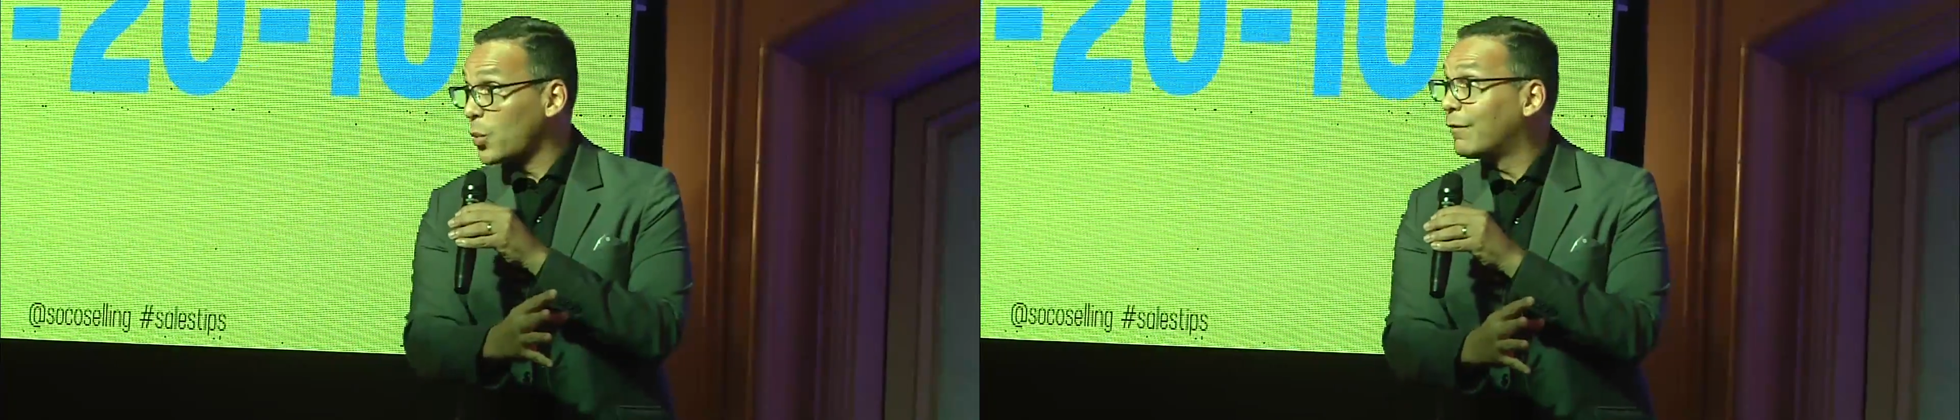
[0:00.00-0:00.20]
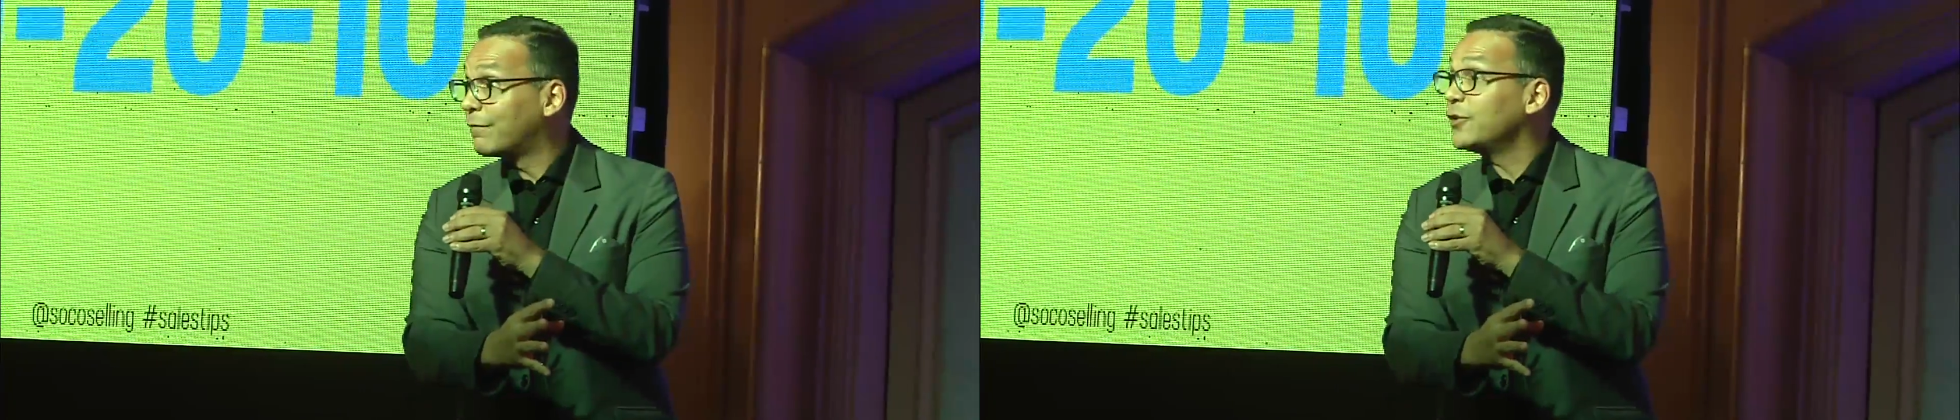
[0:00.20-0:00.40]

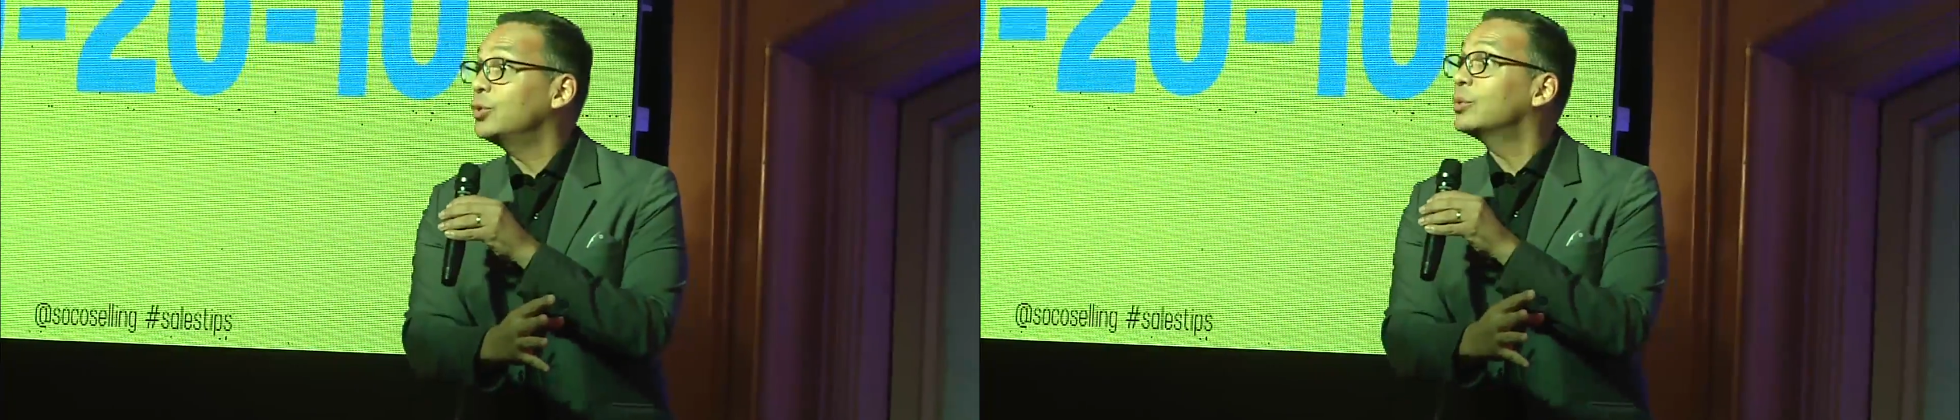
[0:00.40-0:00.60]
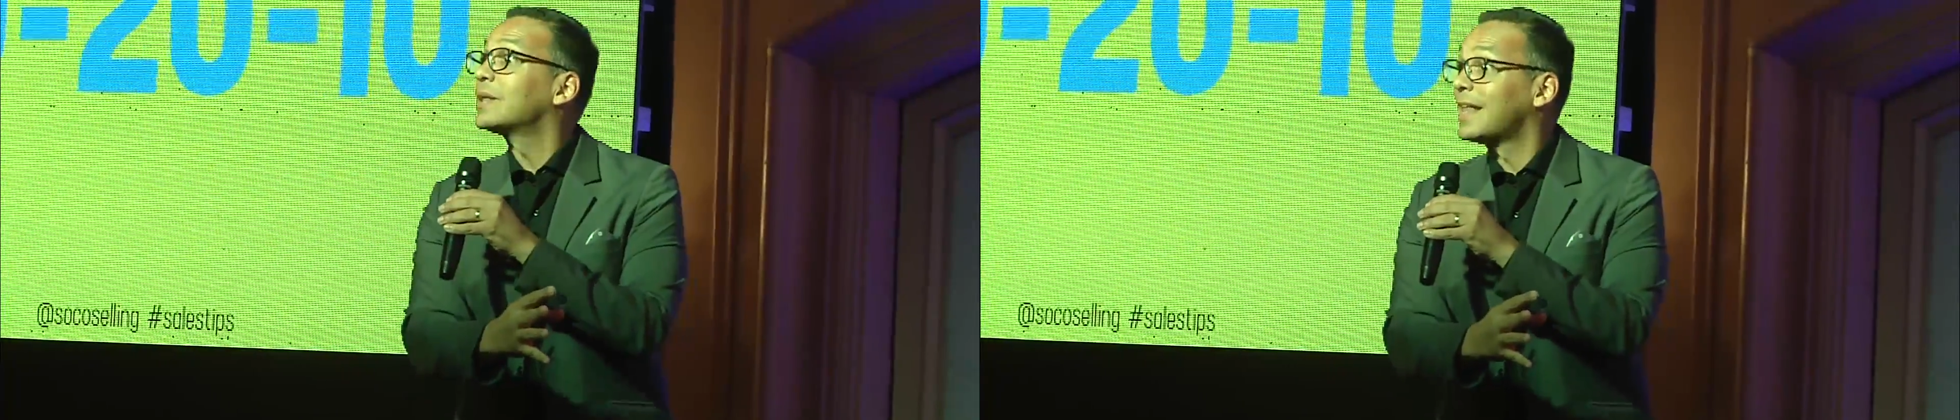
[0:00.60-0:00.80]
well for
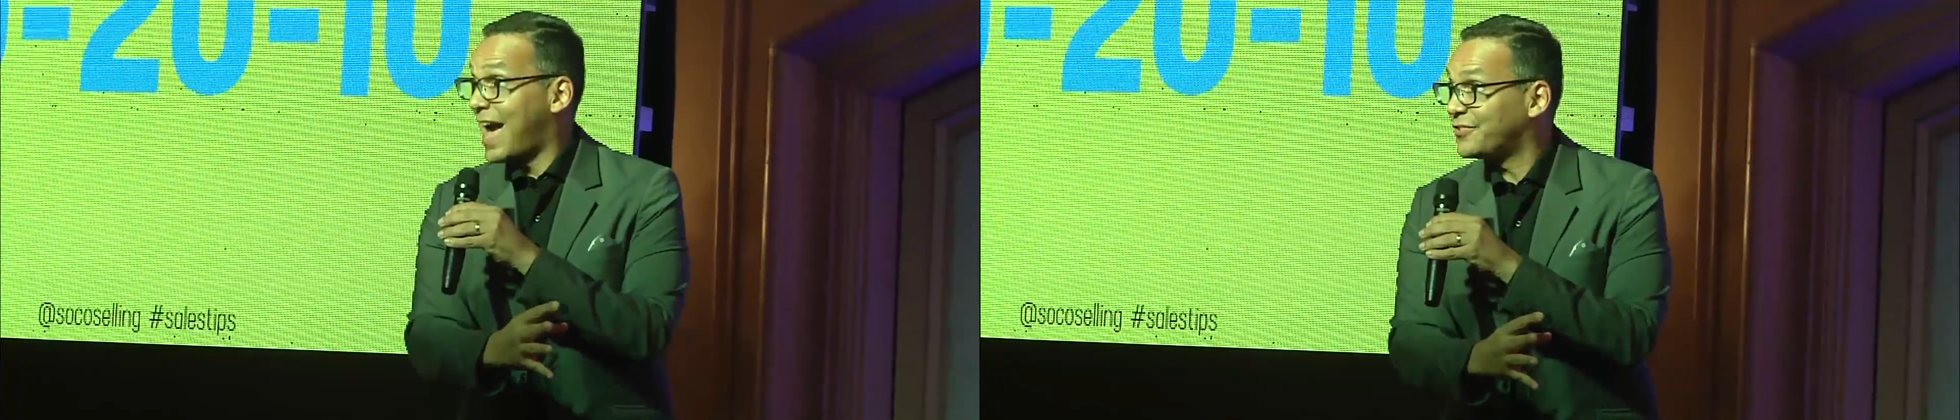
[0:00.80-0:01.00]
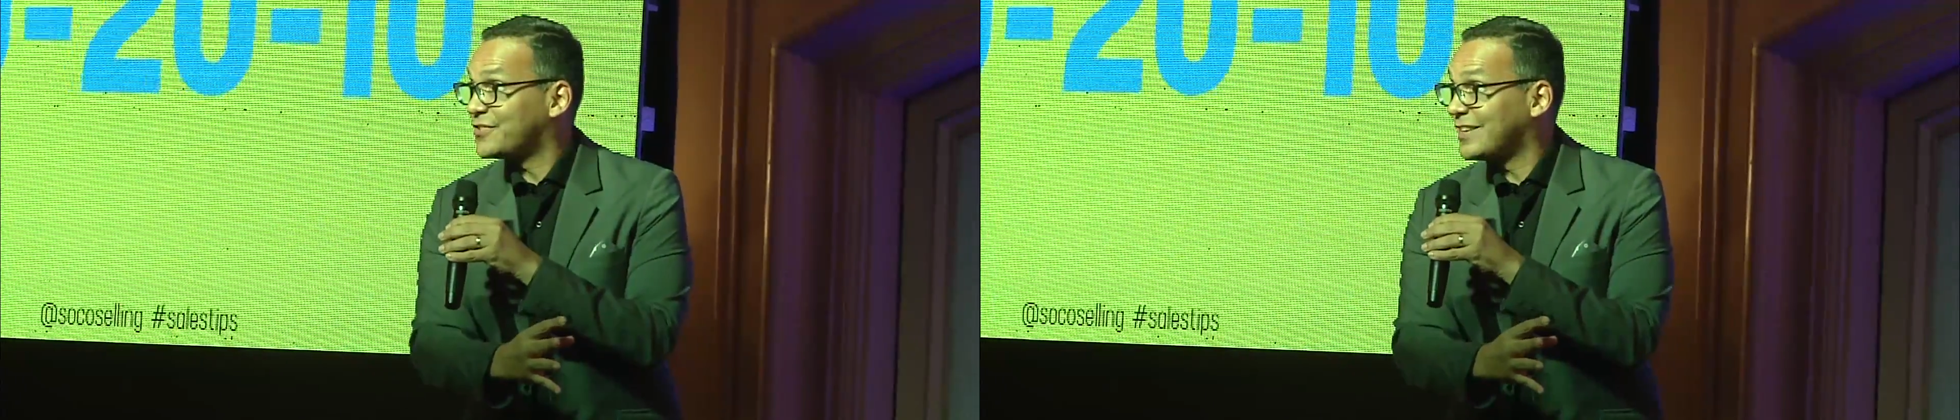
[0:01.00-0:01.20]
you
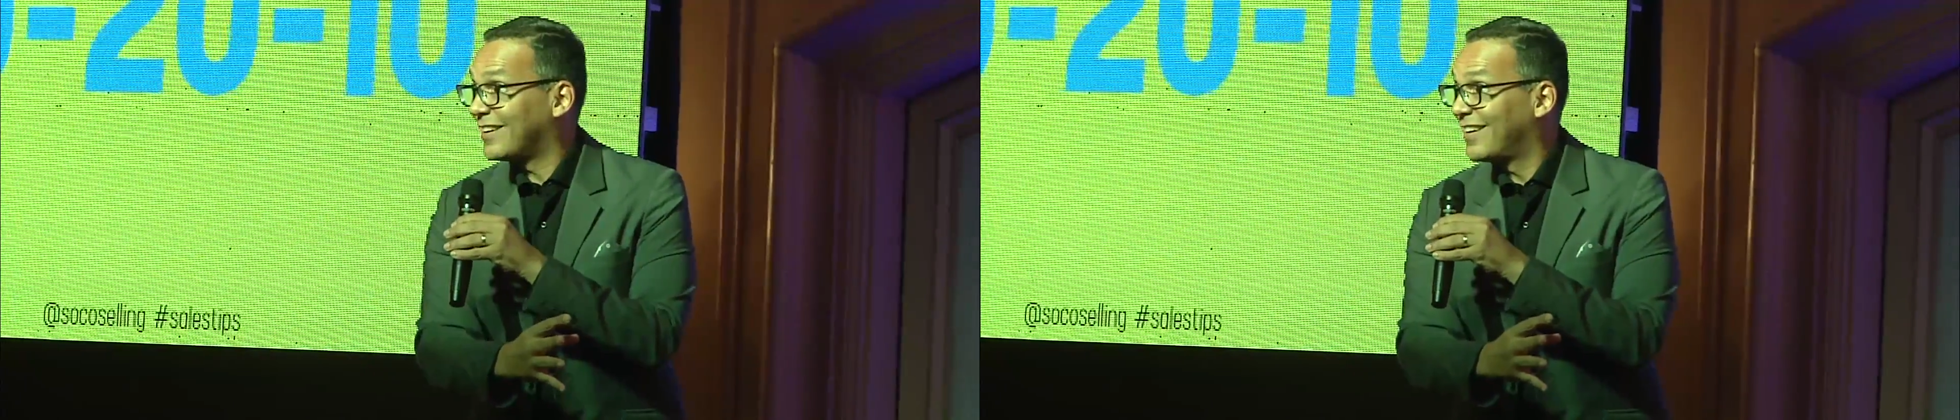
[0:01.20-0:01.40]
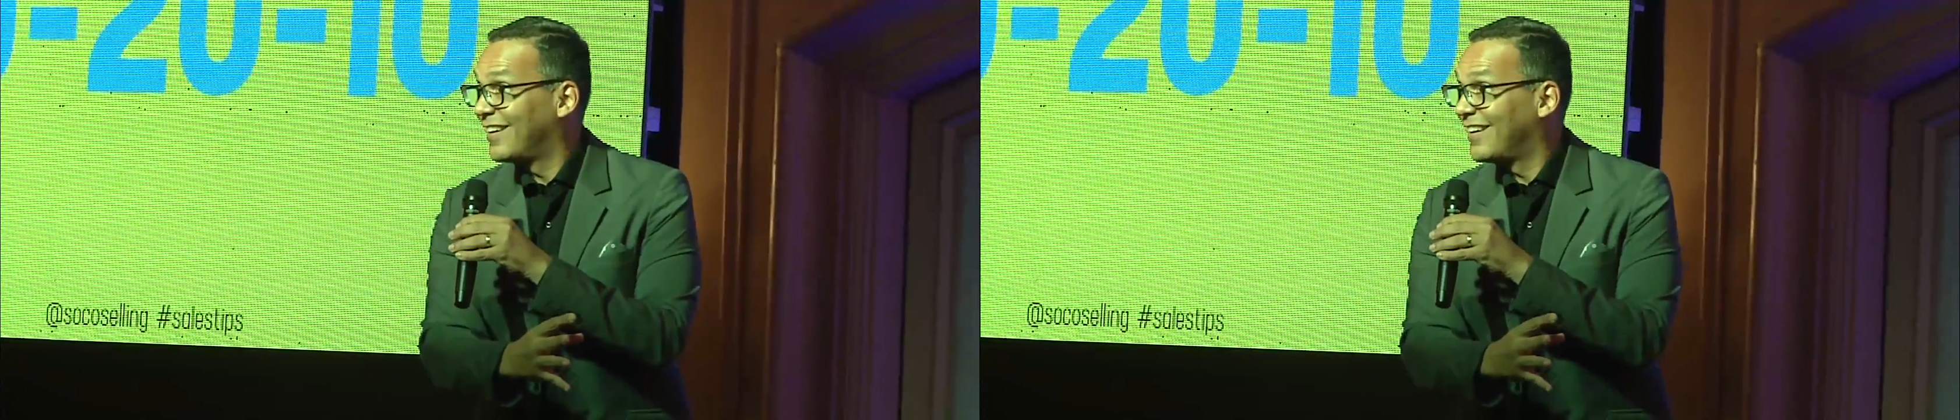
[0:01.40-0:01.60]
last year.